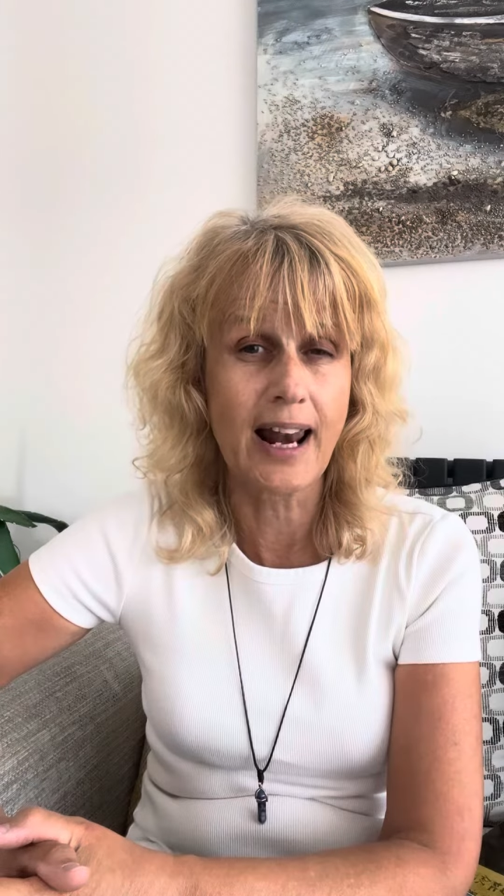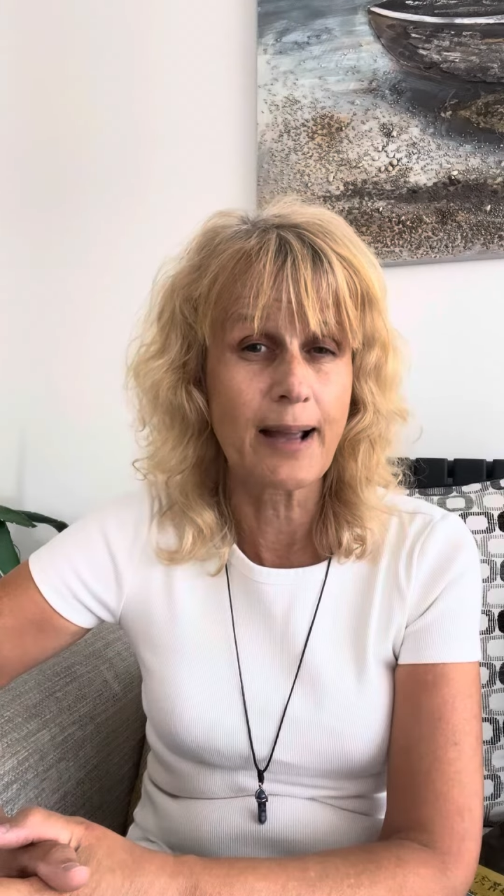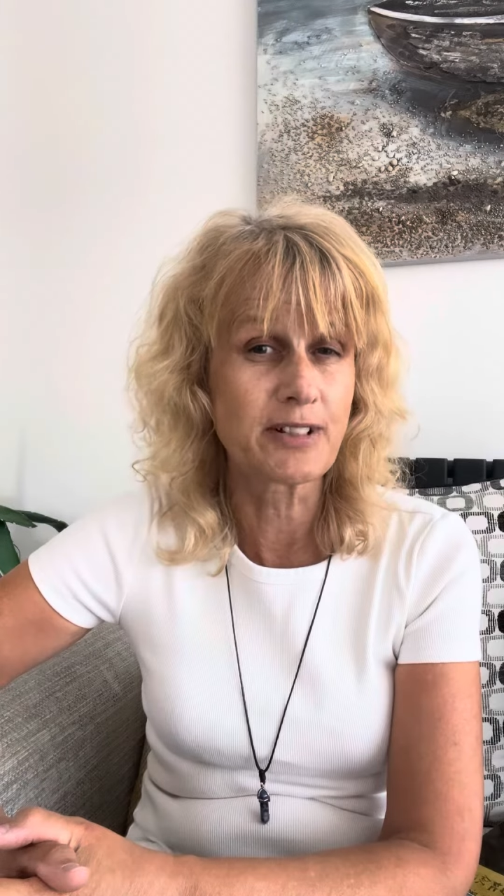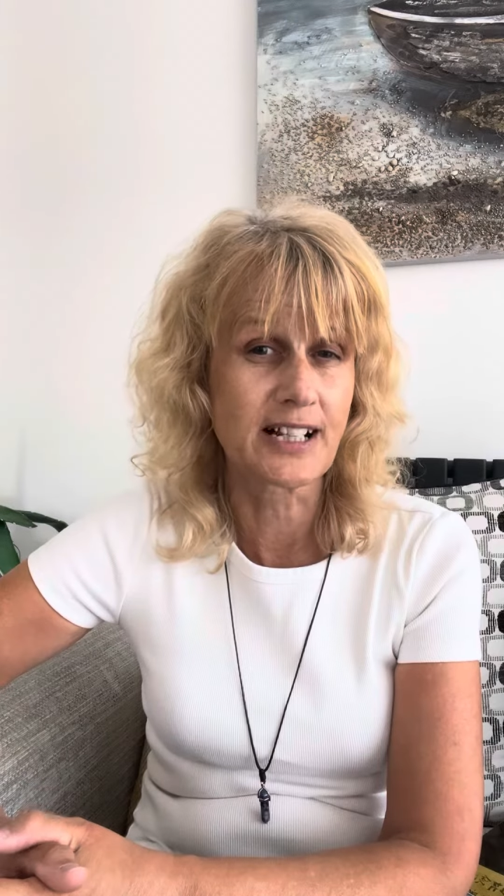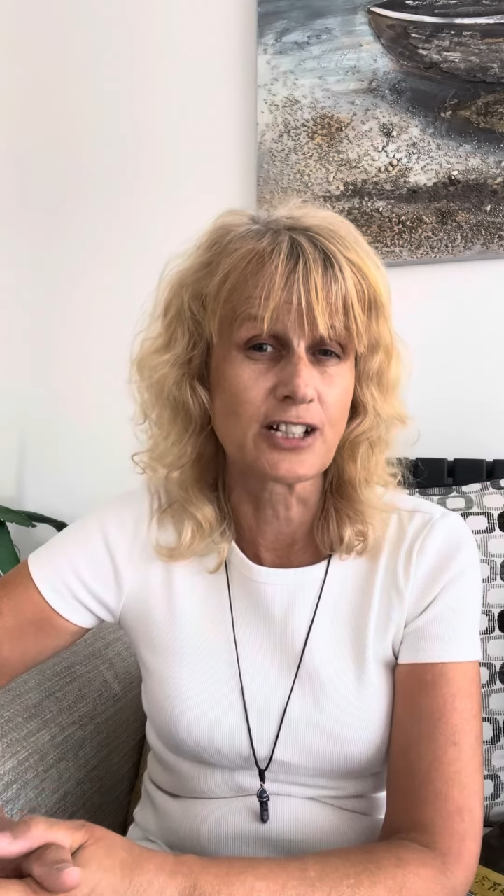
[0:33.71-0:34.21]
I
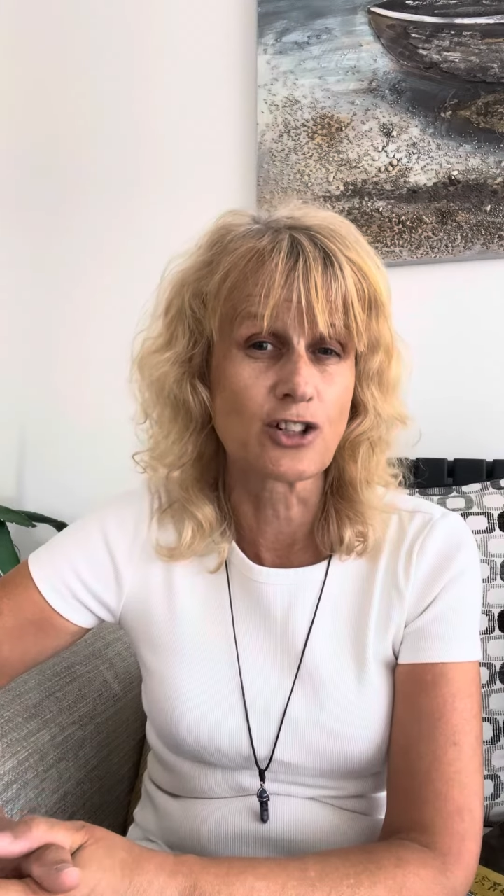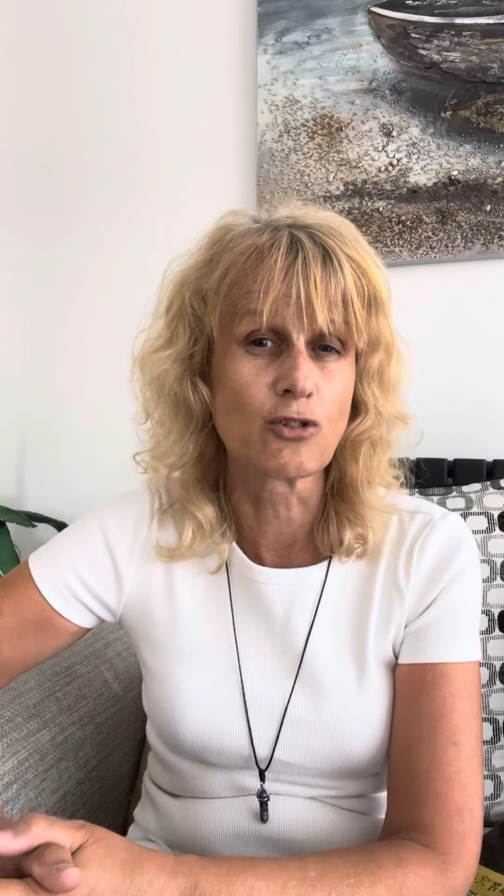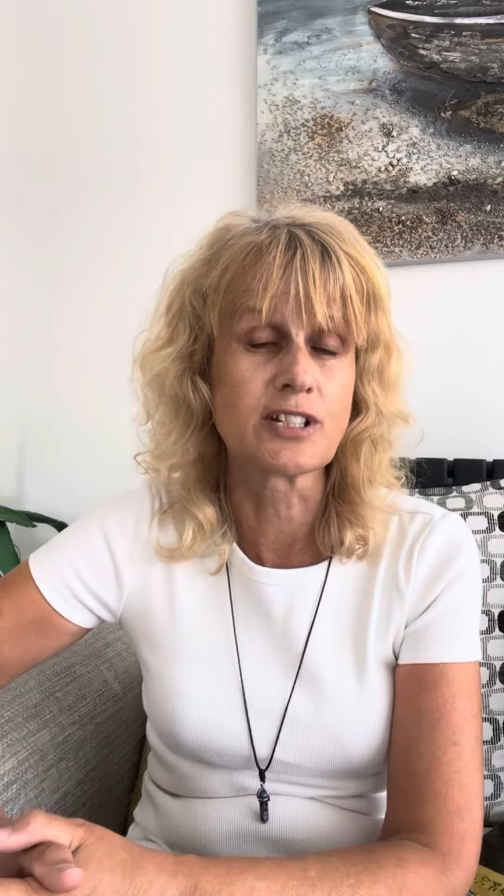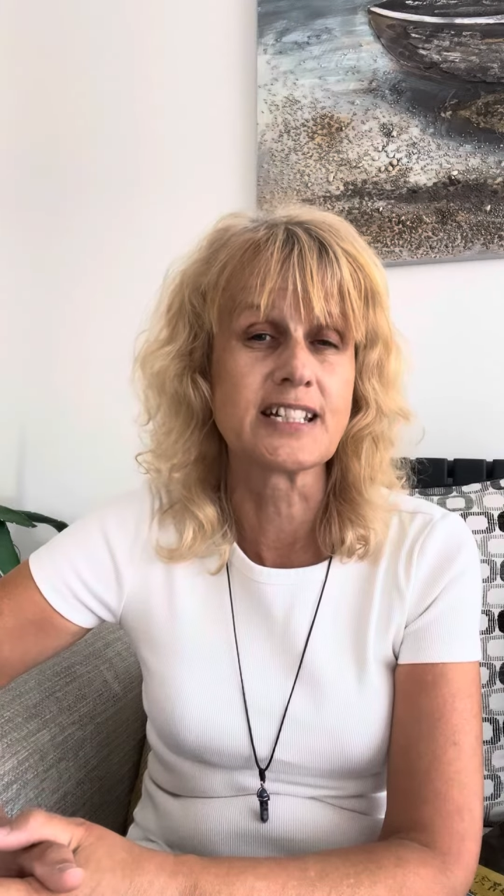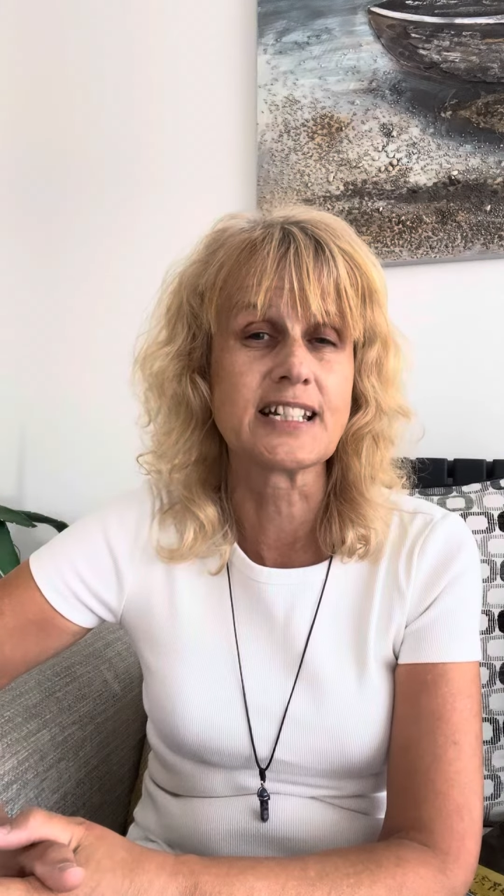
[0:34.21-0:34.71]
was under
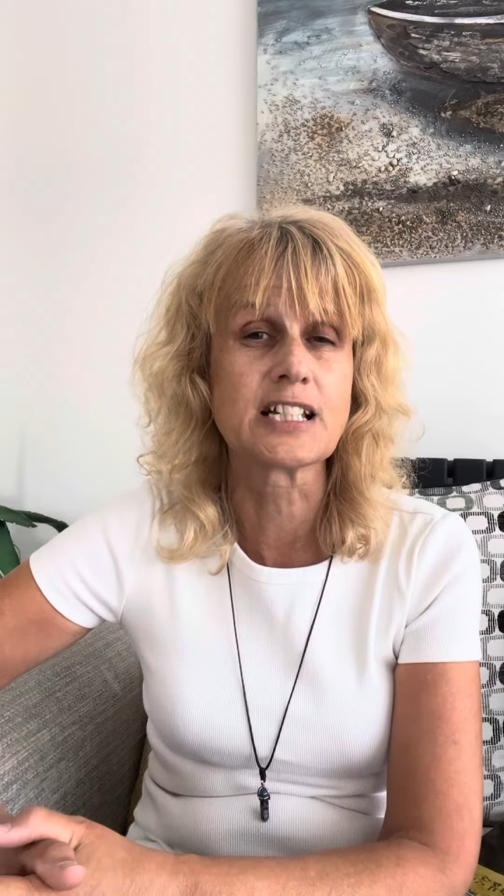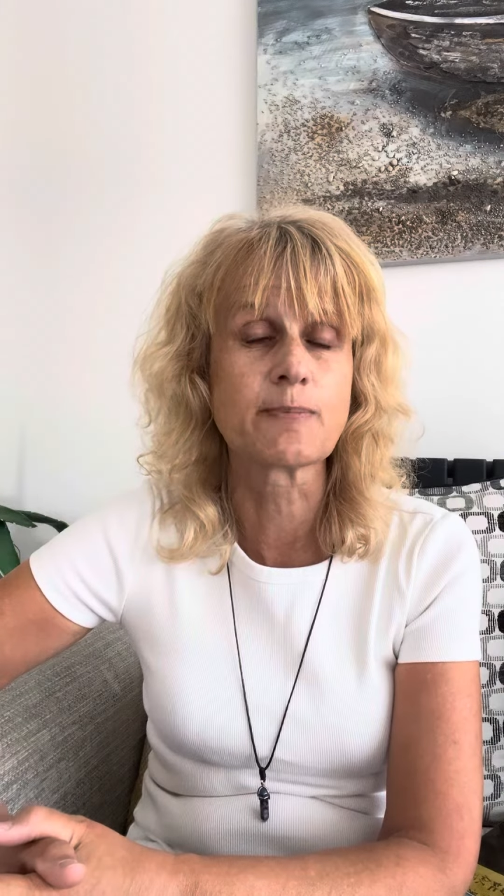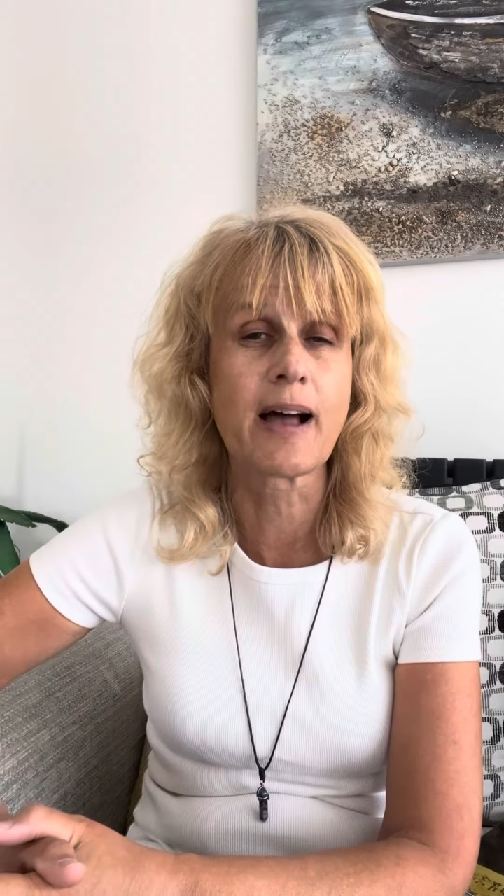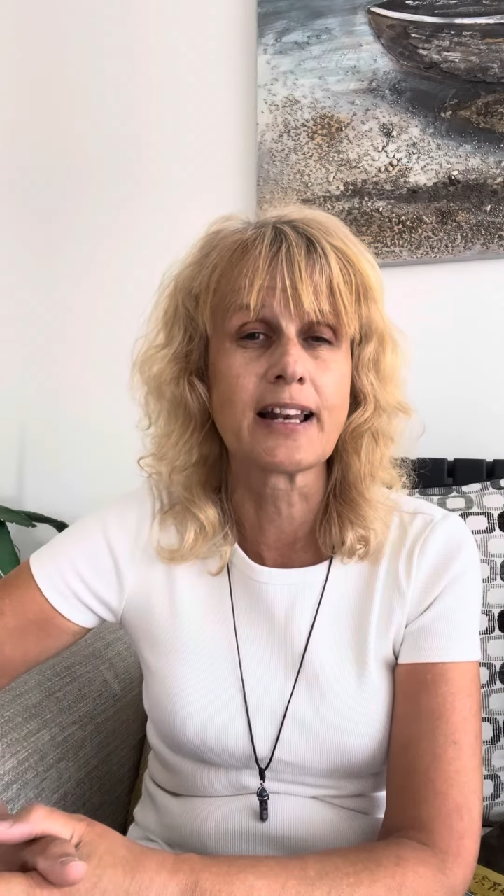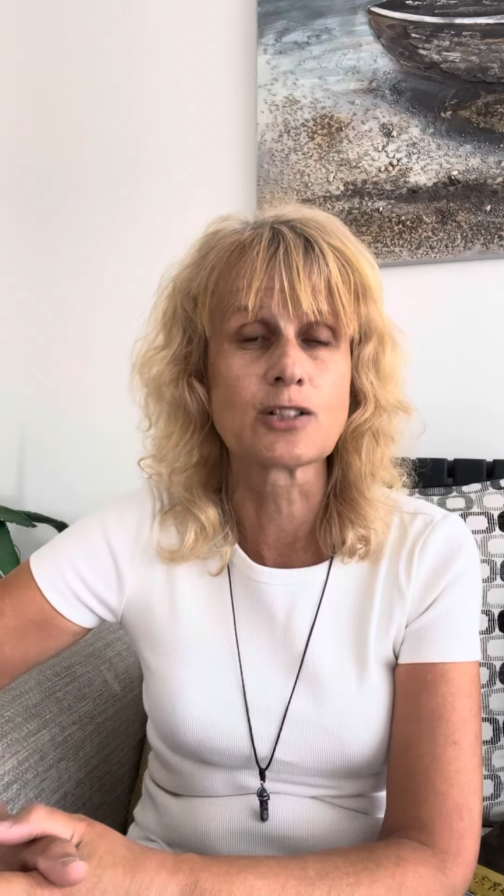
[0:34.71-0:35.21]
OCD
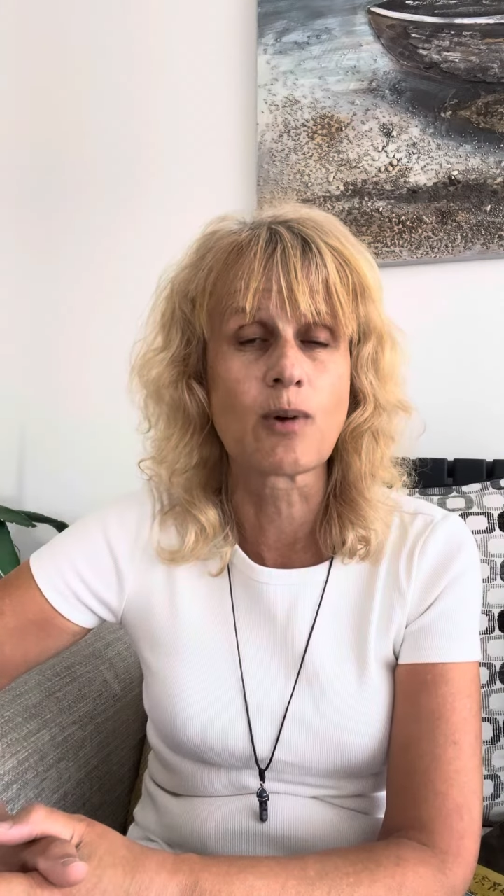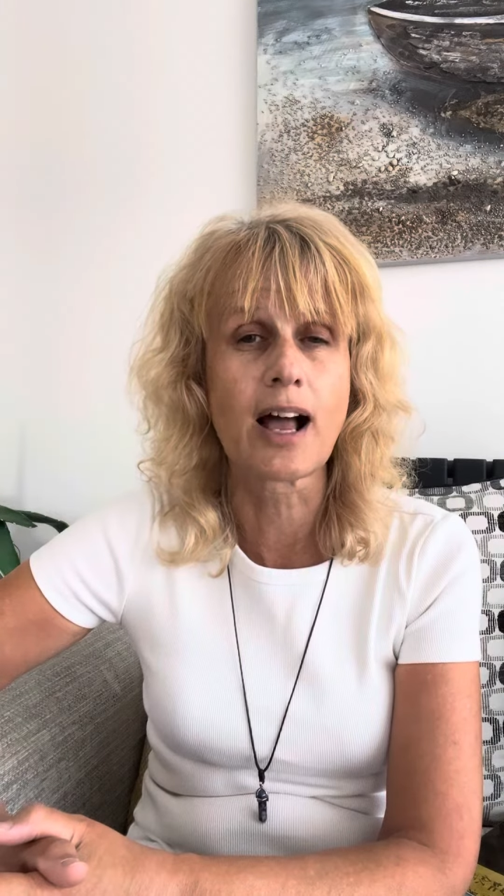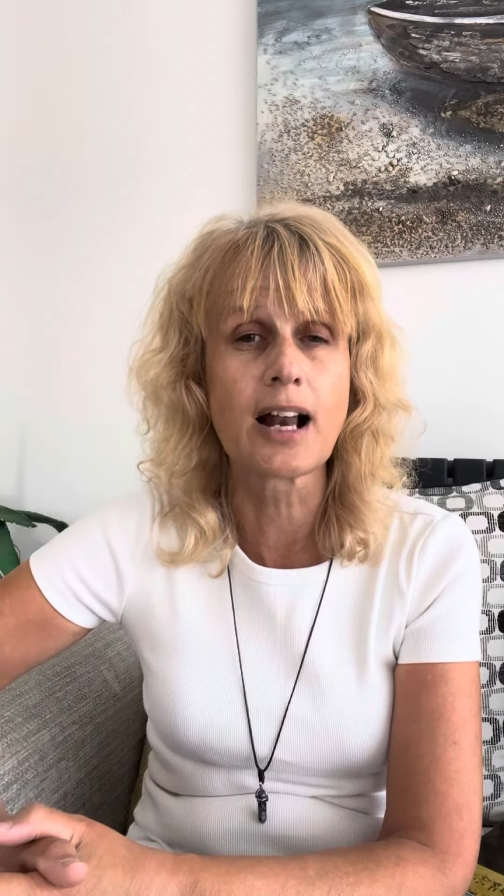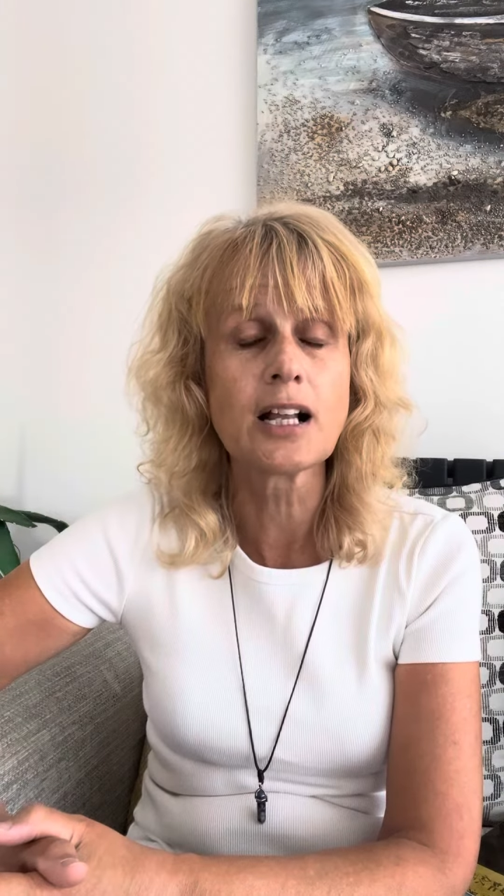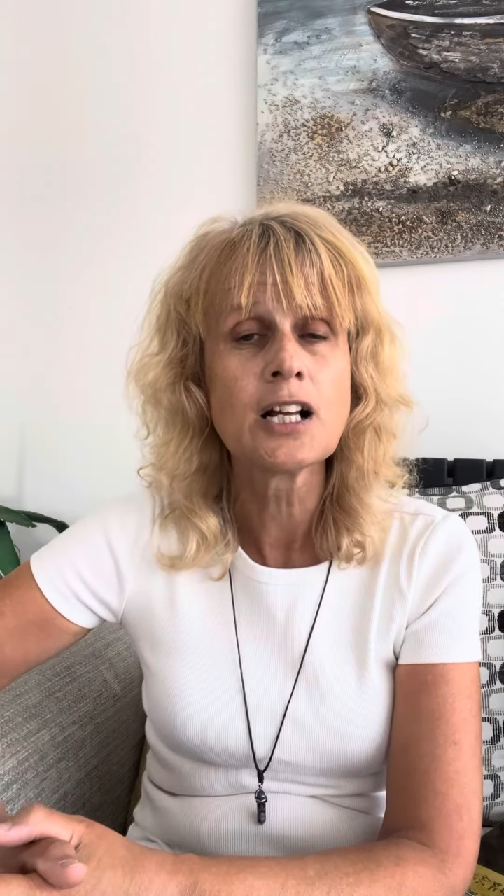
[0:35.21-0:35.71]
spell as well.